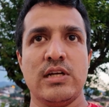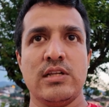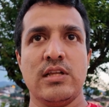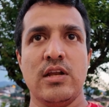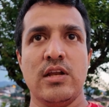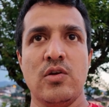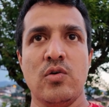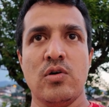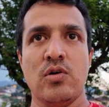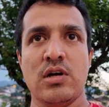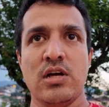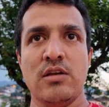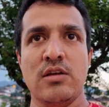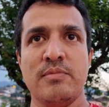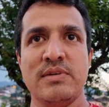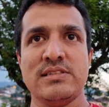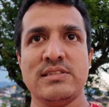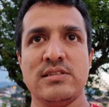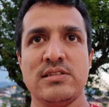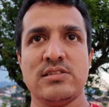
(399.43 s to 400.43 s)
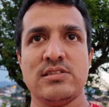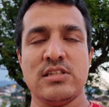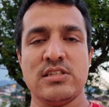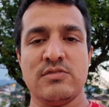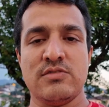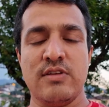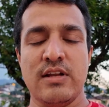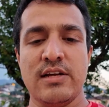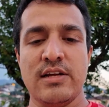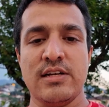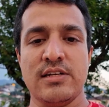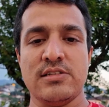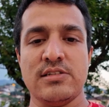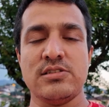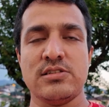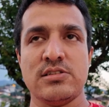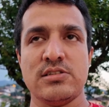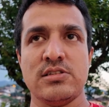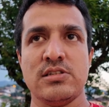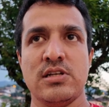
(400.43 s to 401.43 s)
so that the local businesses
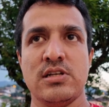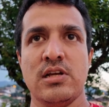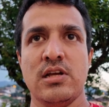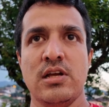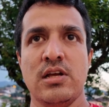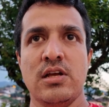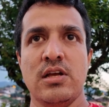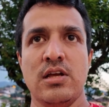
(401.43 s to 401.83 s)
flourish,